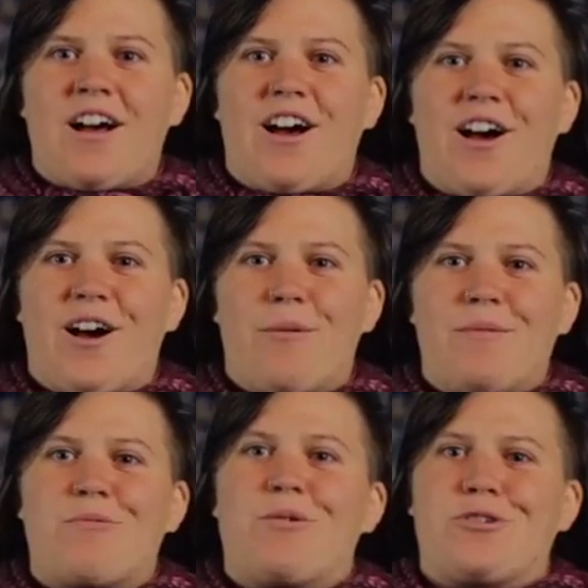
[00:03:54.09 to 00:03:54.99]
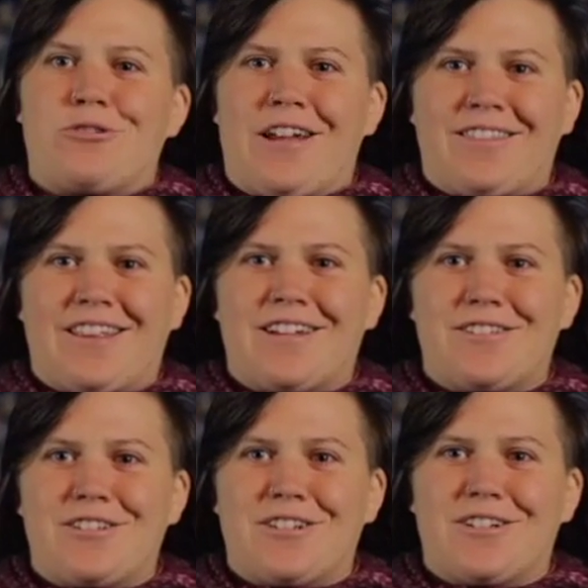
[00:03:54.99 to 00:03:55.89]
um, which then led
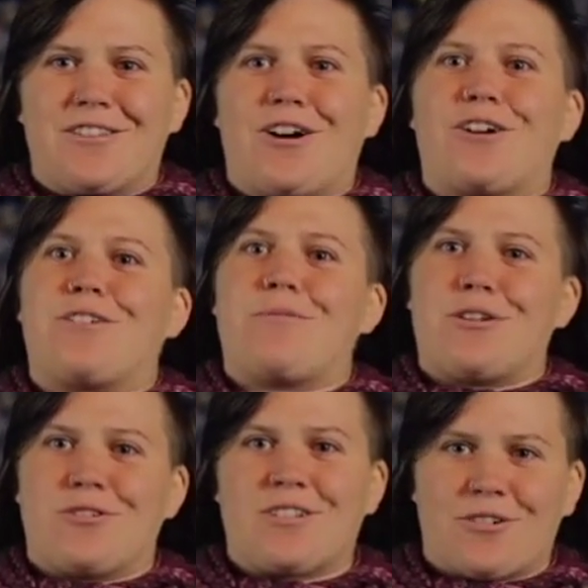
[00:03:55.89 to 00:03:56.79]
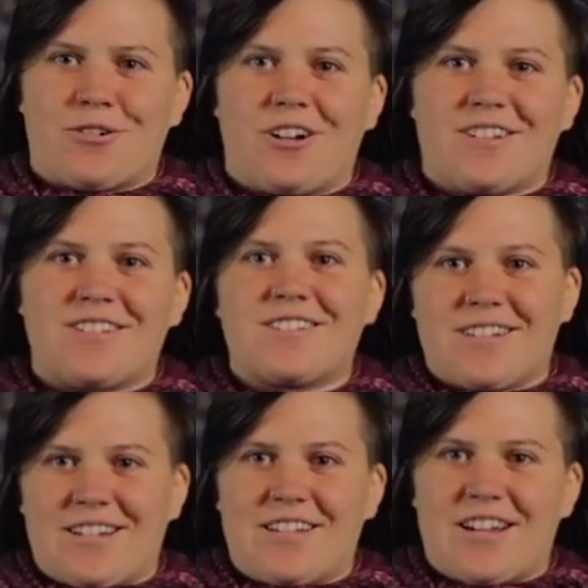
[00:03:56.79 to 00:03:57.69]
to the occupations across
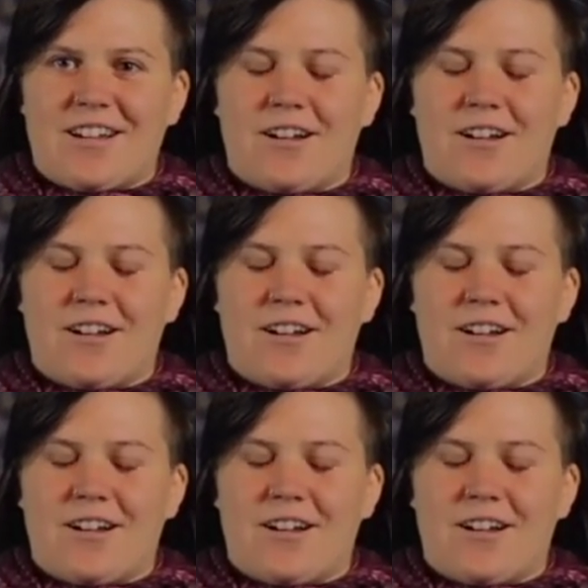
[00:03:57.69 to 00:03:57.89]
San Diego.